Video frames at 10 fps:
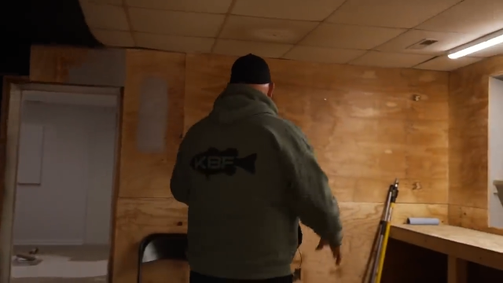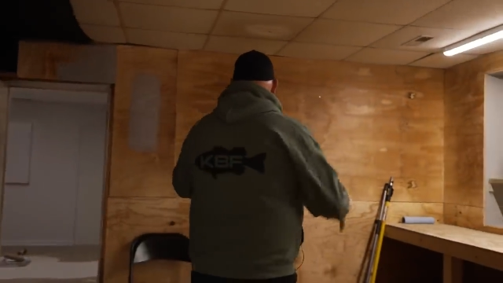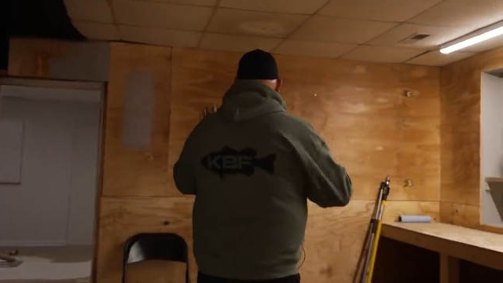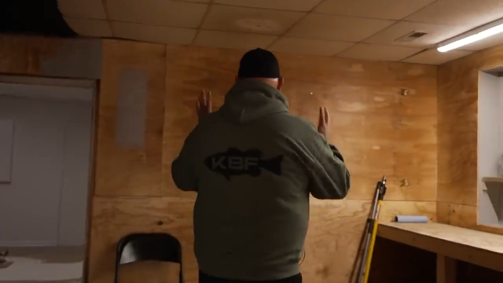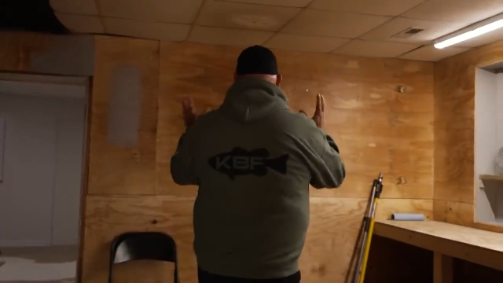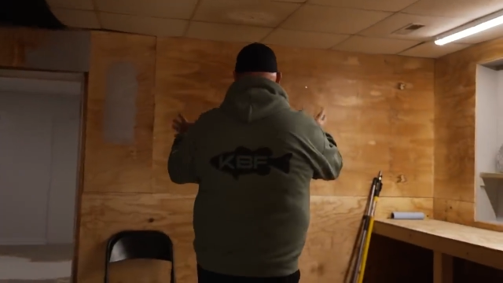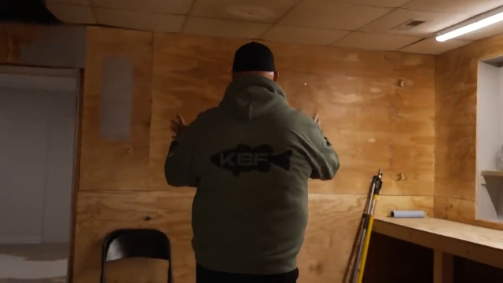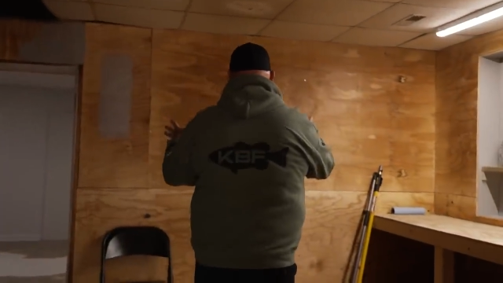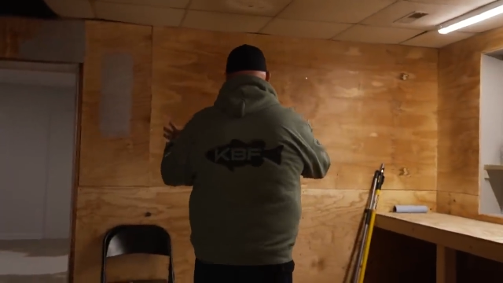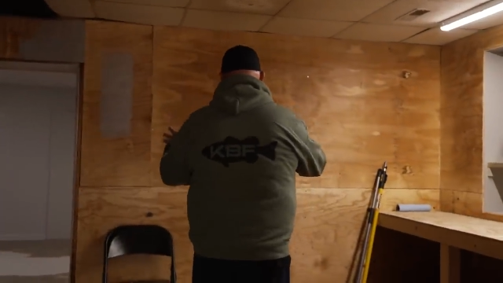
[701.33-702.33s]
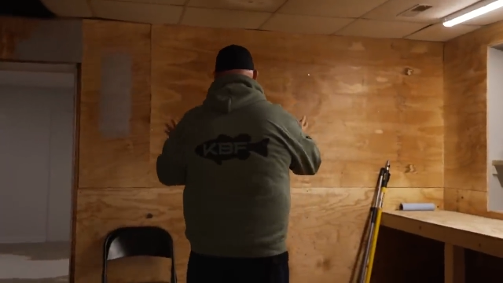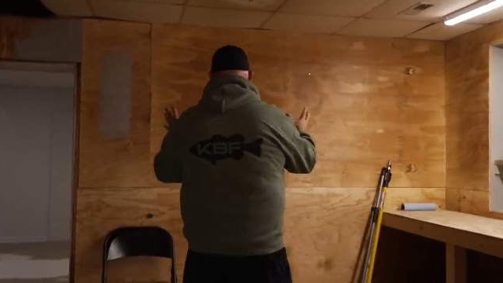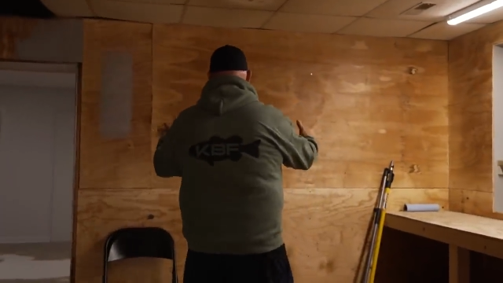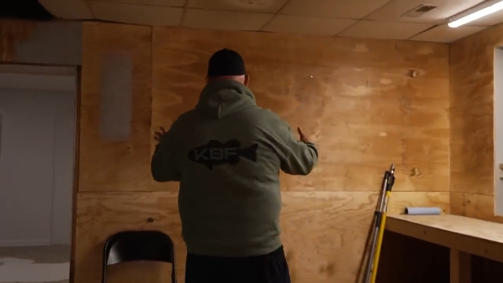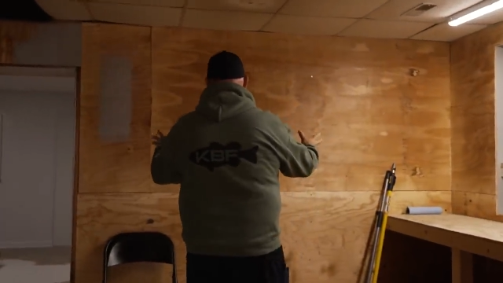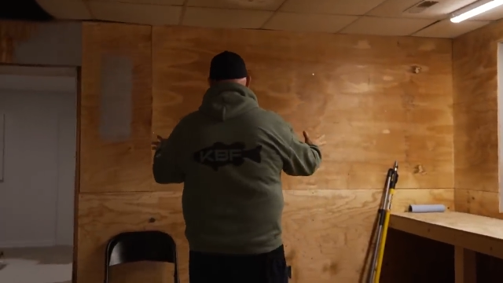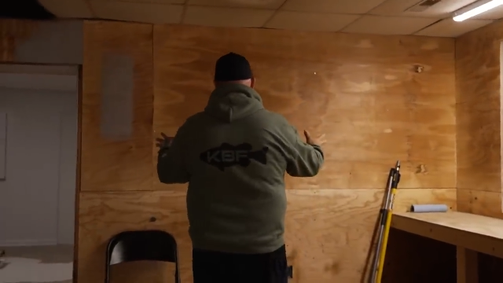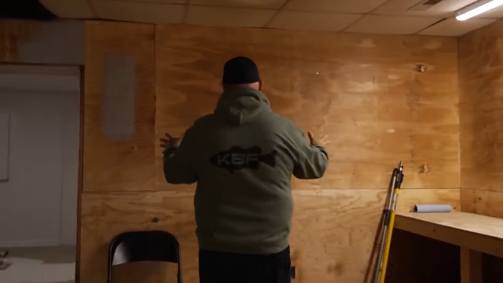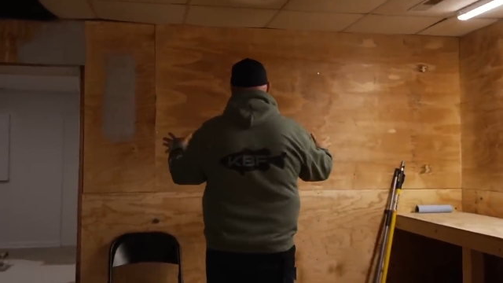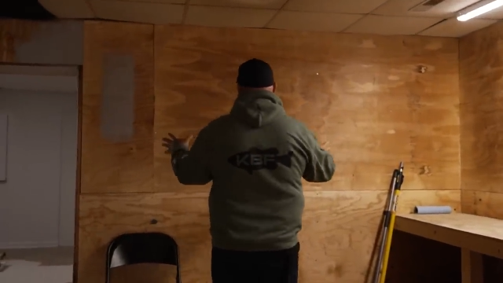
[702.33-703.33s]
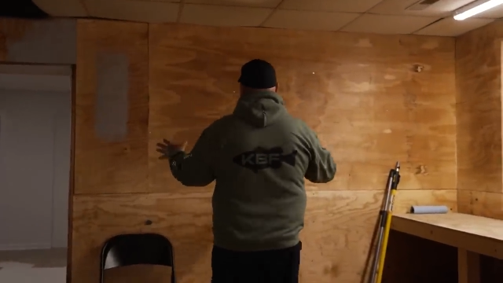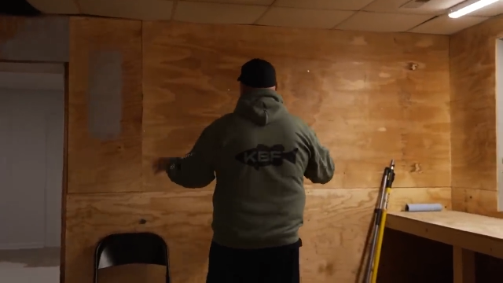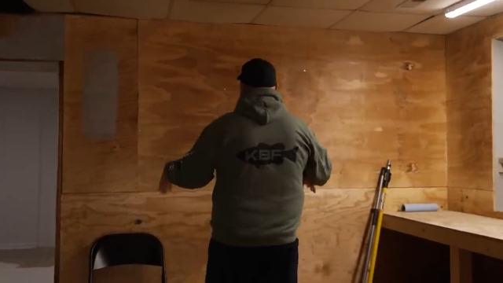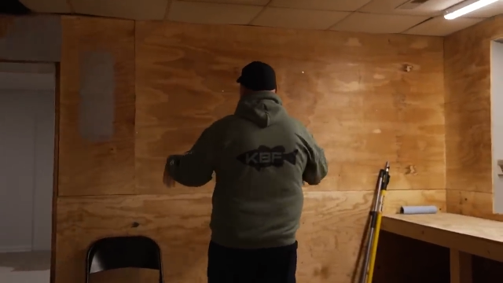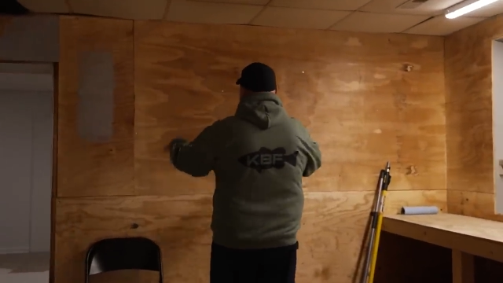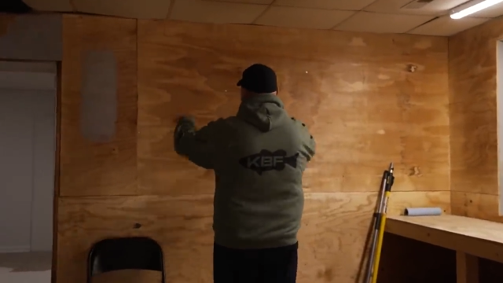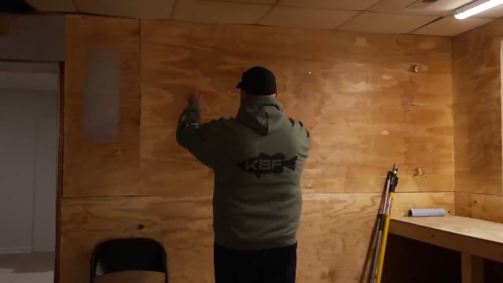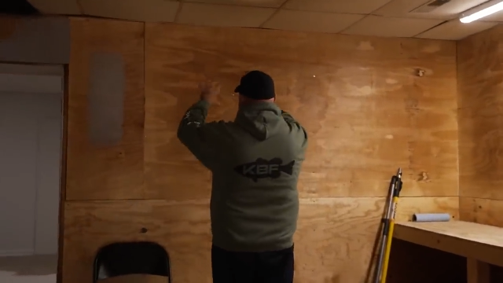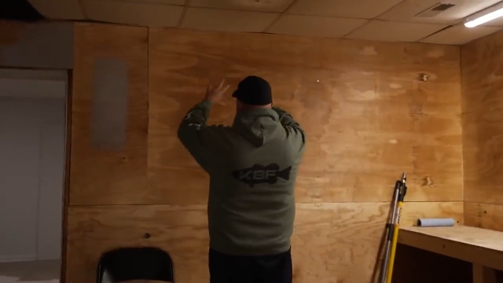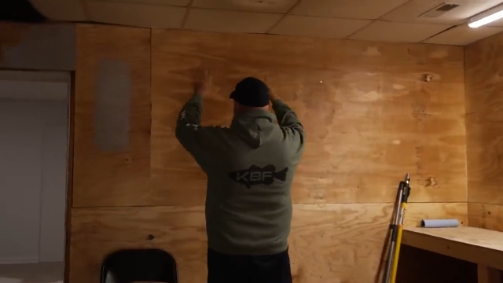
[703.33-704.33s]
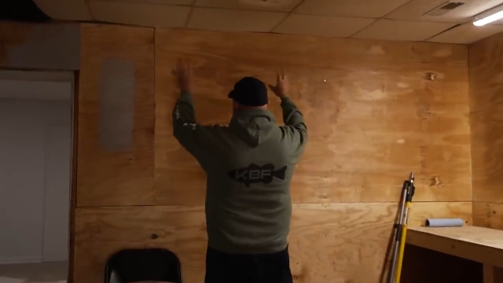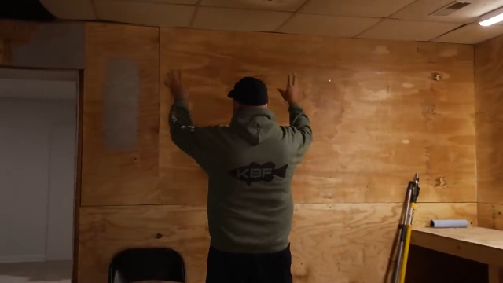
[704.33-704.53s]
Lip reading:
No face is visible, so there are no lips to read.